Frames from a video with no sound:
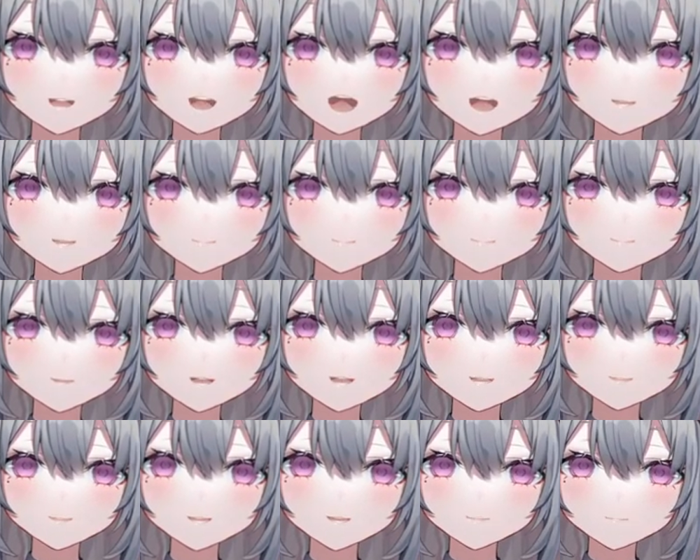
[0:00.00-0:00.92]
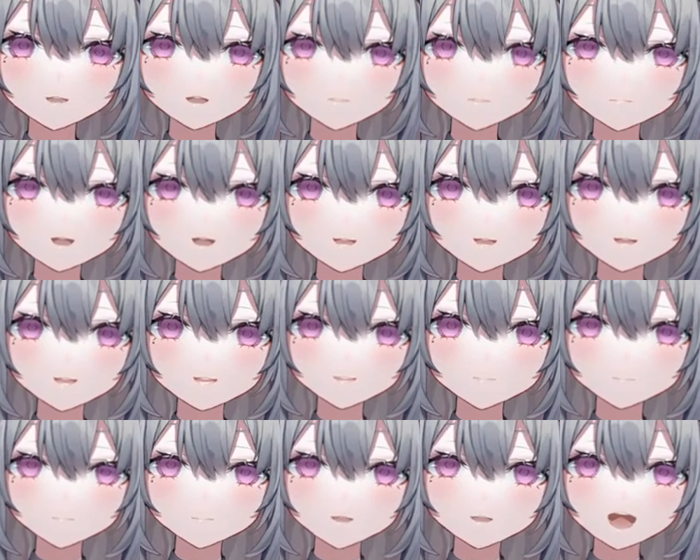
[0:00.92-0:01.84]
I would wear this. Oh my god, you
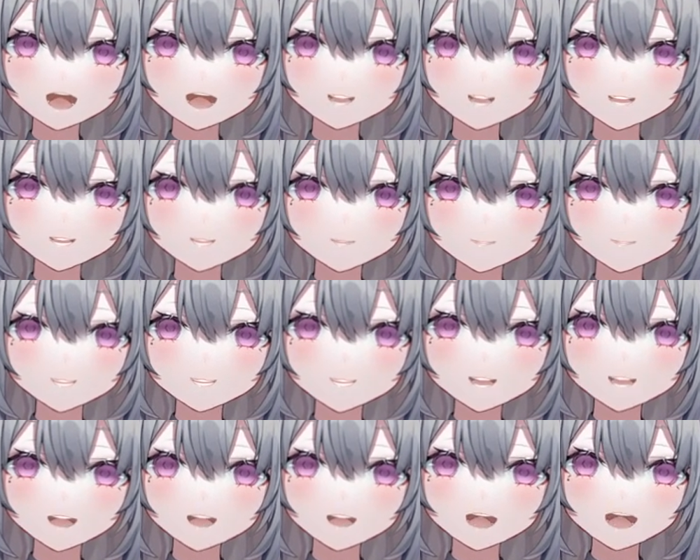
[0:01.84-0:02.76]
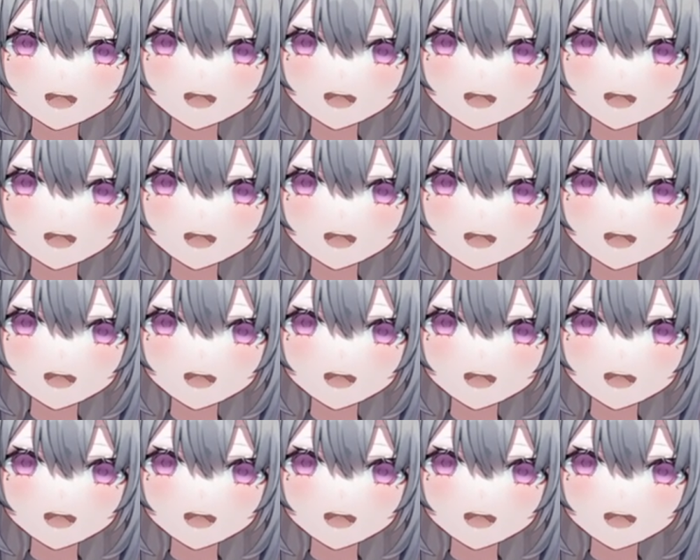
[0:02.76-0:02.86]
the back is yeah.